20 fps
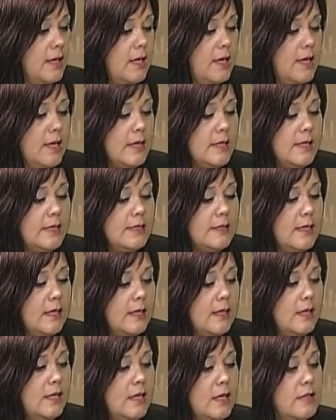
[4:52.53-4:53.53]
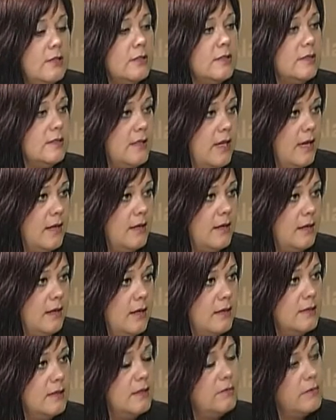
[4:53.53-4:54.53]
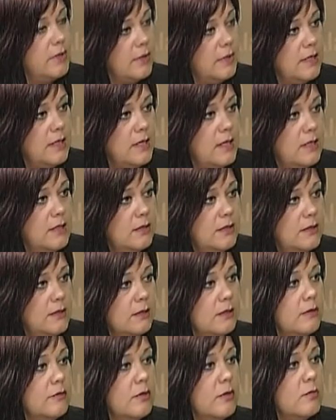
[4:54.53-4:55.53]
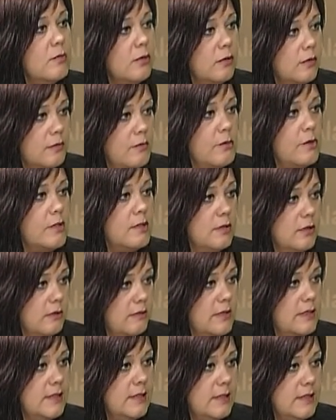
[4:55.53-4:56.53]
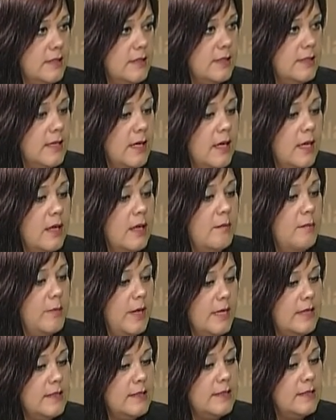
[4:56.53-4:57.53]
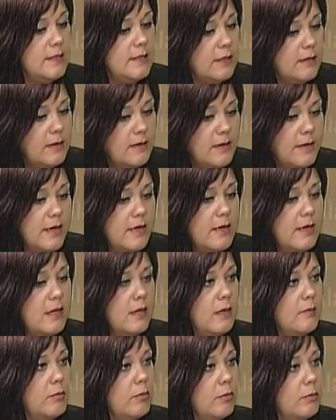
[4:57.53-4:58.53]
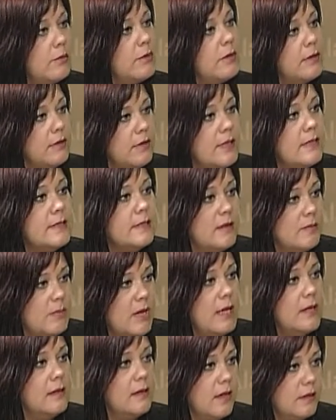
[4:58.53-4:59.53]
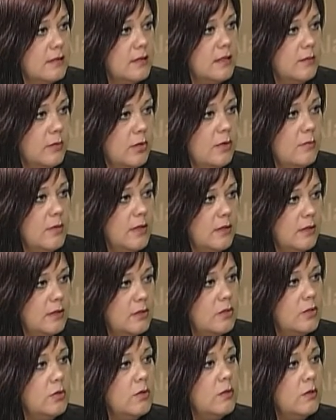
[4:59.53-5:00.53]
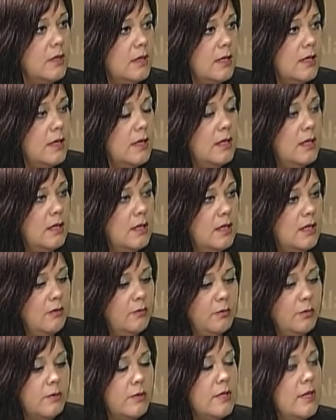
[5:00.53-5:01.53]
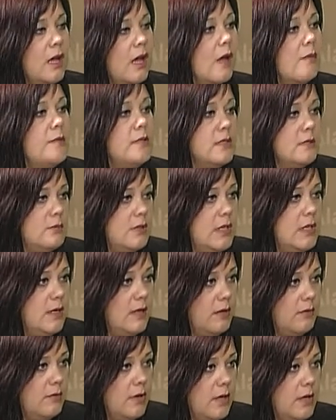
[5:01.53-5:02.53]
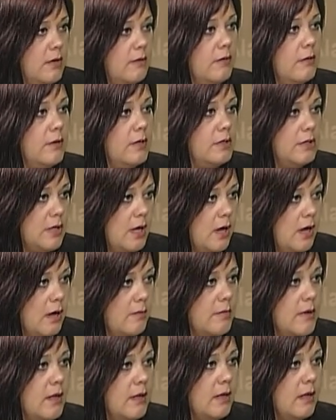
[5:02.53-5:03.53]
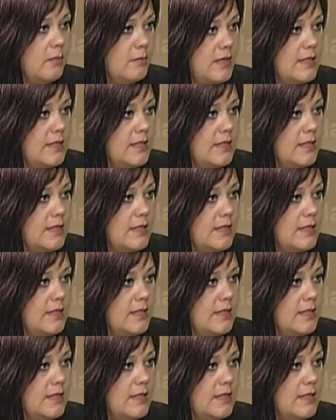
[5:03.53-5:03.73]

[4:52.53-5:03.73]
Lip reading: And each state has the ability to deliver workforce services based on employer as the main customer, because truly, if we're going to help somebody get ready for a job and be